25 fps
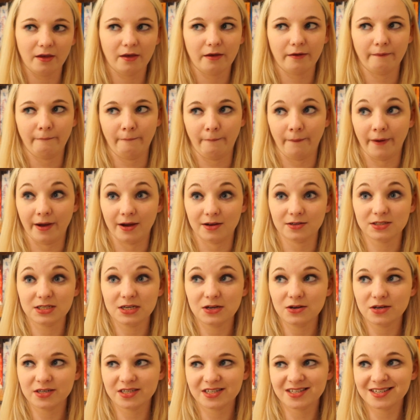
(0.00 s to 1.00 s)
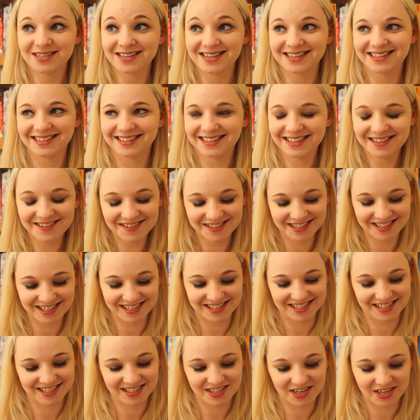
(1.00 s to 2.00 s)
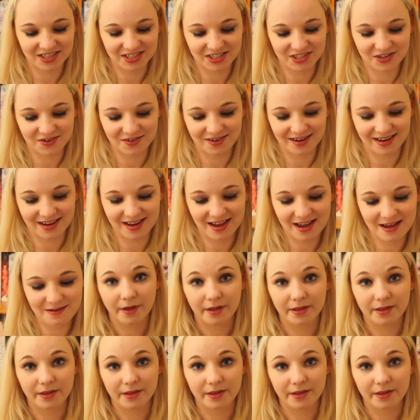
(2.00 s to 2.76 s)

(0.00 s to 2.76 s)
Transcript: where's Lucian? Lucian's not showing up.